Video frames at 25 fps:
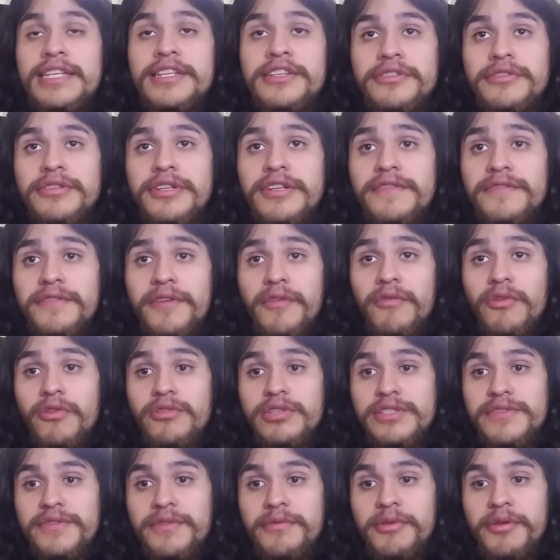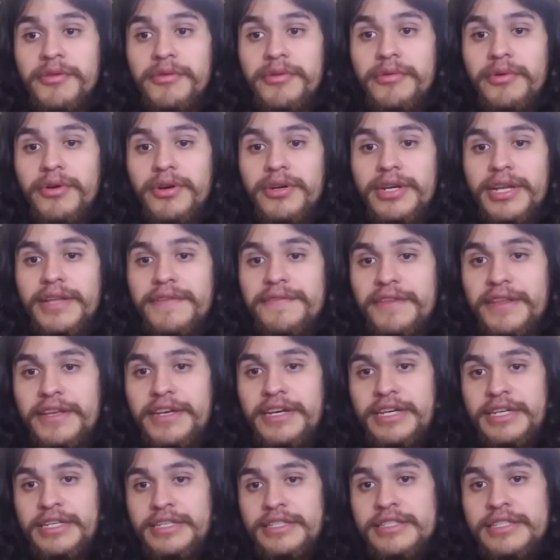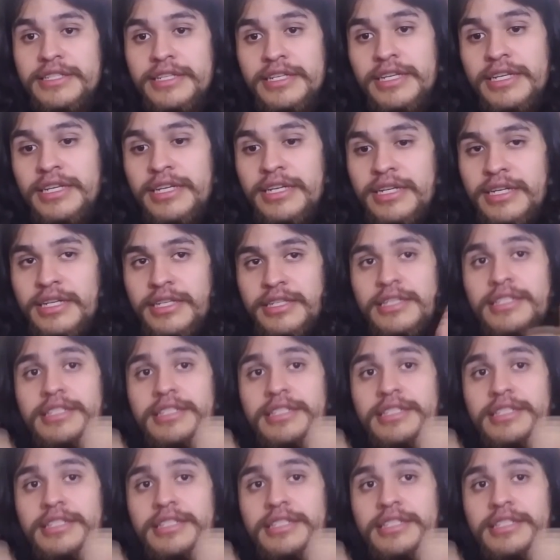of that tier of rewards from the reward. If you